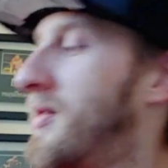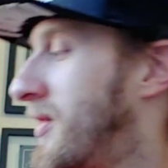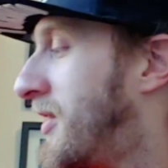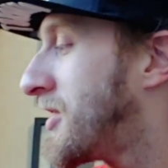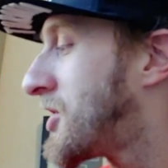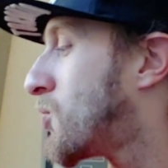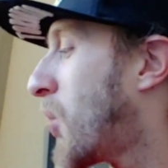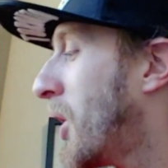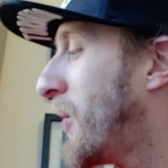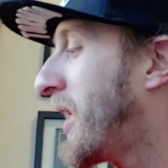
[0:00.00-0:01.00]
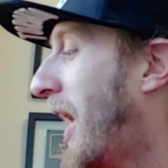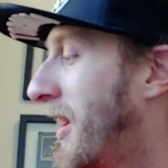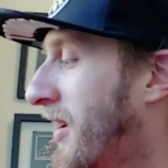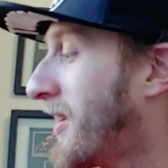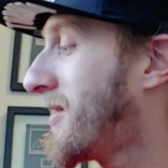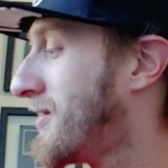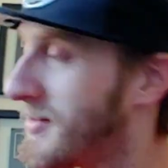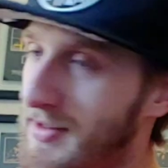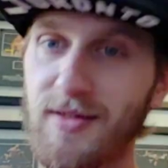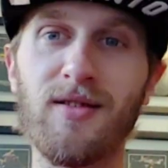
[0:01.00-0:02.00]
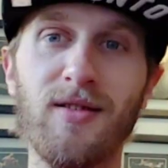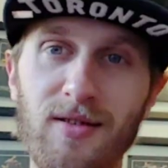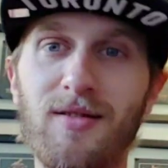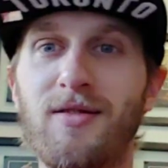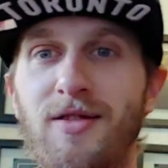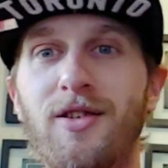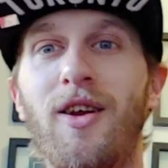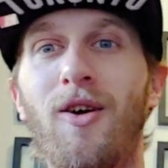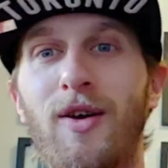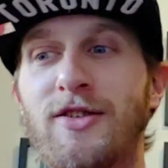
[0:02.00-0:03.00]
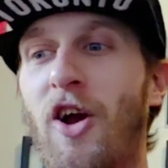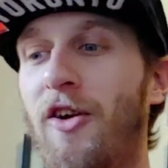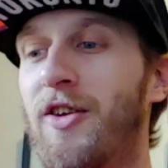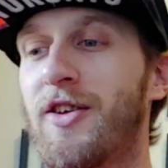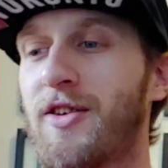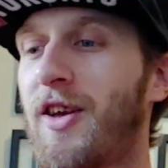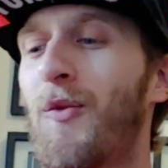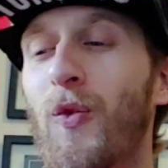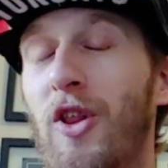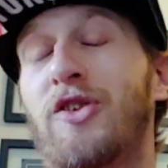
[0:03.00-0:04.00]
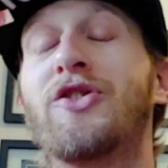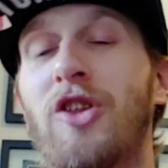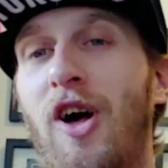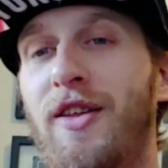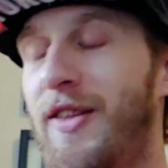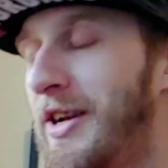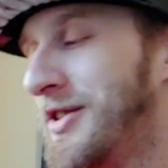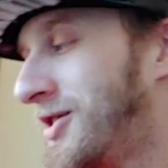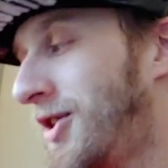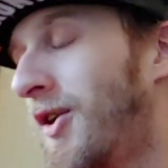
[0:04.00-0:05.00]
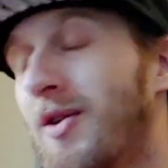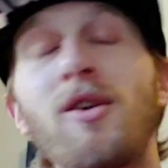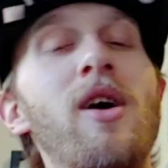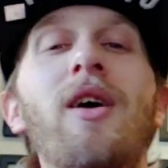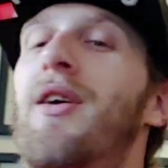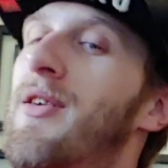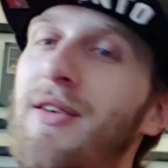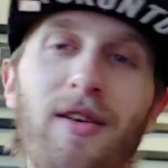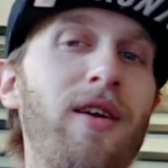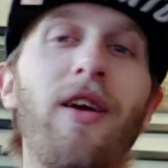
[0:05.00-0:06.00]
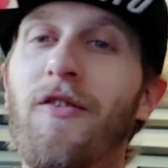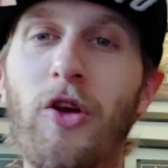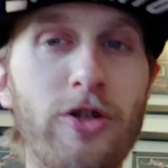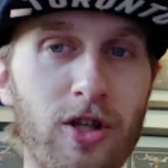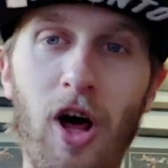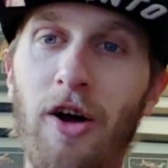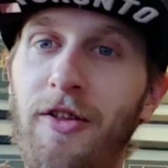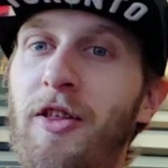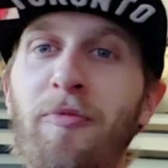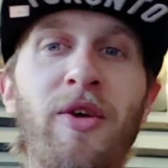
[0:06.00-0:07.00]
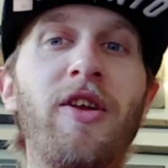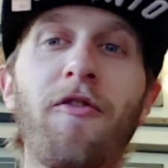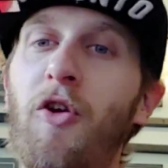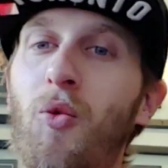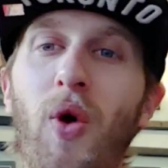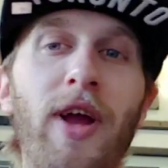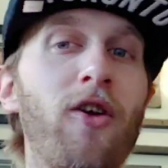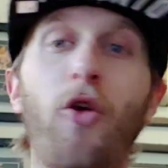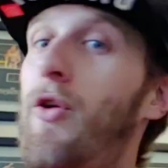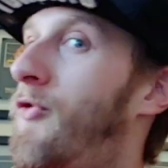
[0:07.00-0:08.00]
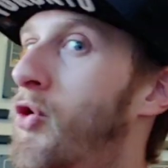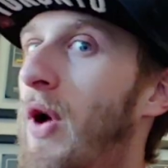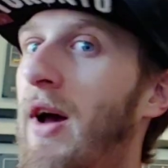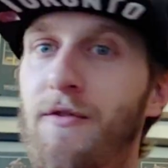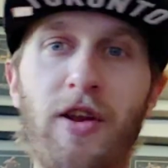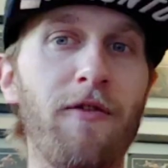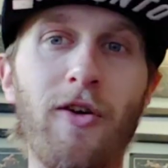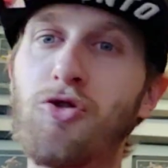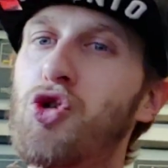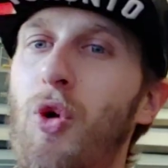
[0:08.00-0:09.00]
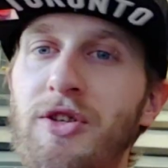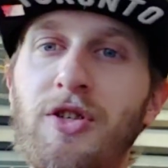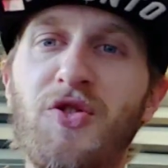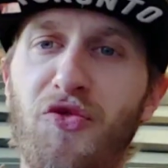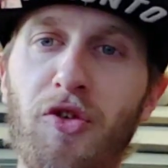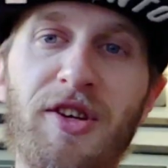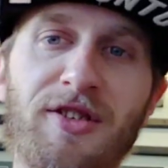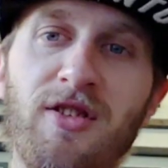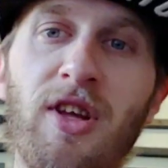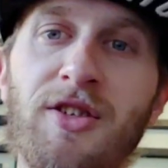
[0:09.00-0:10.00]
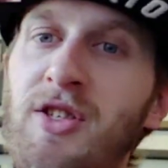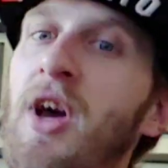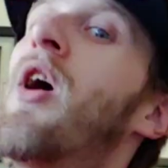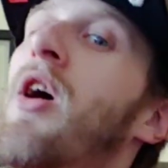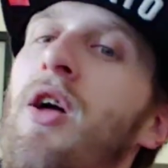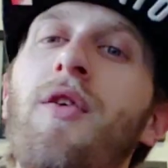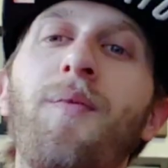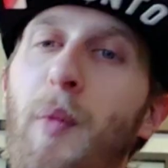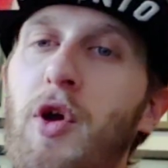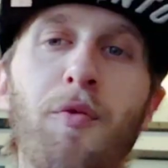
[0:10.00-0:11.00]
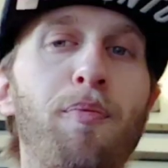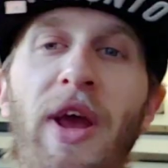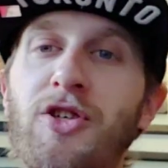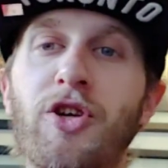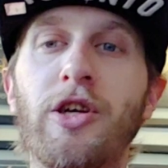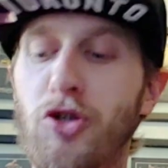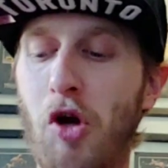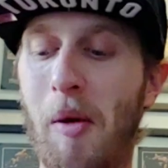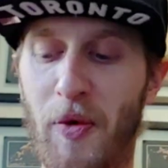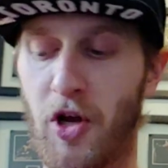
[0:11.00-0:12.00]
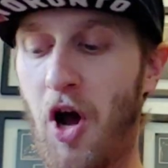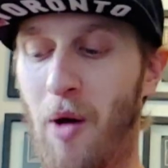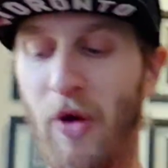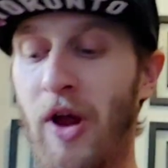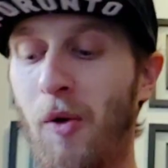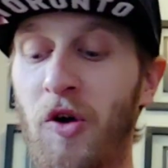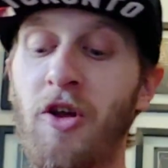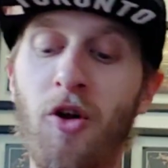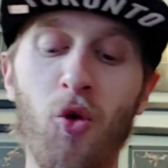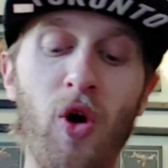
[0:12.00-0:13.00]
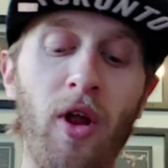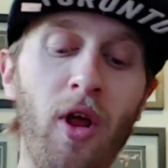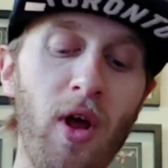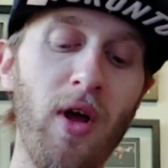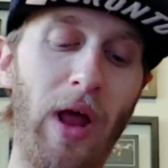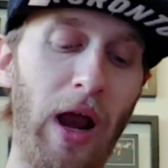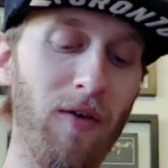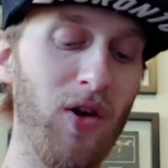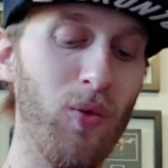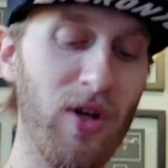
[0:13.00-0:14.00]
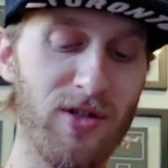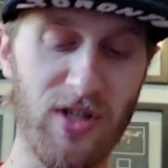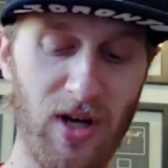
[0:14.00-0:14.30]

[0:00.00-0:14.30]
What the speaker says: This is where we kind of, it's hard to really slot these, so if you slotted them a different way, or if you have different choices for this list, make sure you drop a comment. I want to know what everyone's